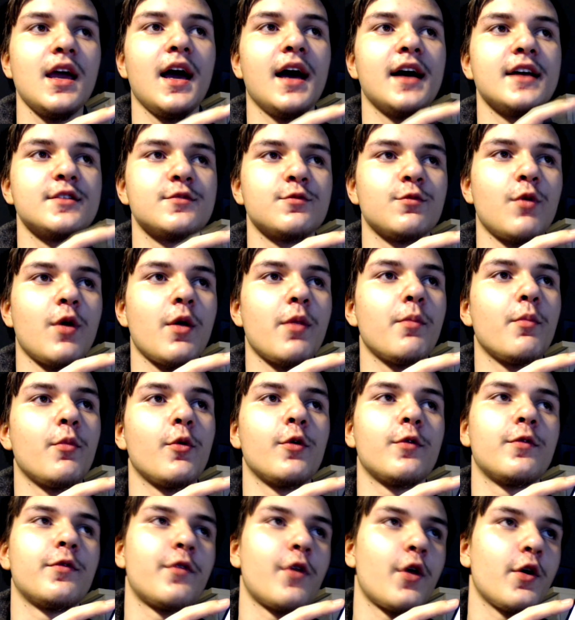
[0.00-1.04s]
has one more
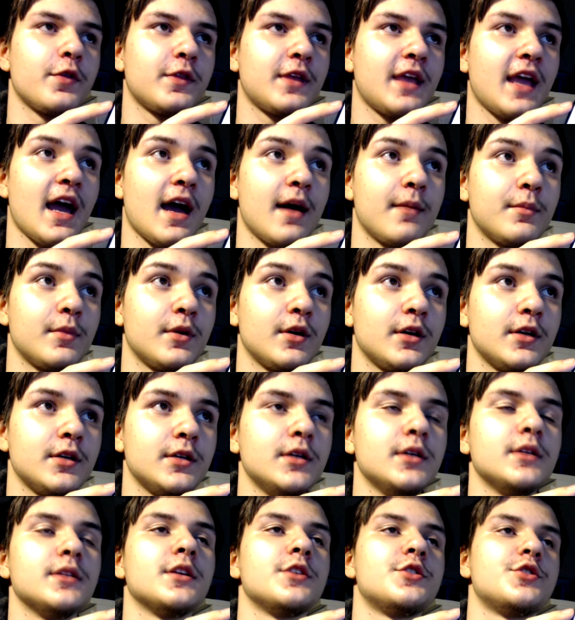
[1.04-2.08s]
front camera
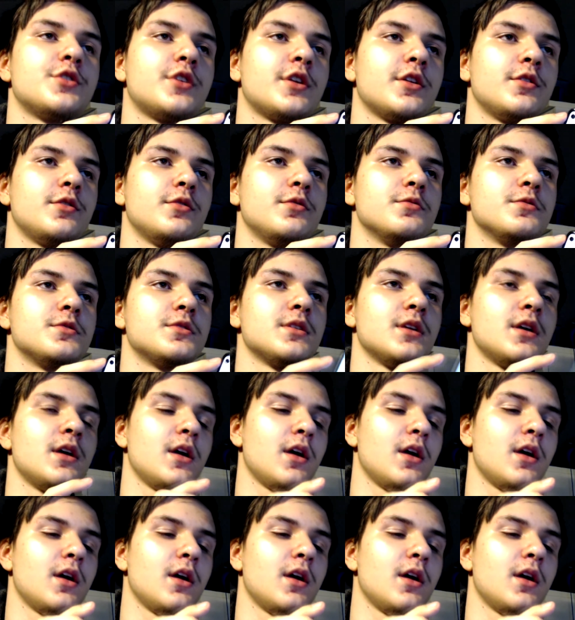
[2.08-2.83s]
that you can use.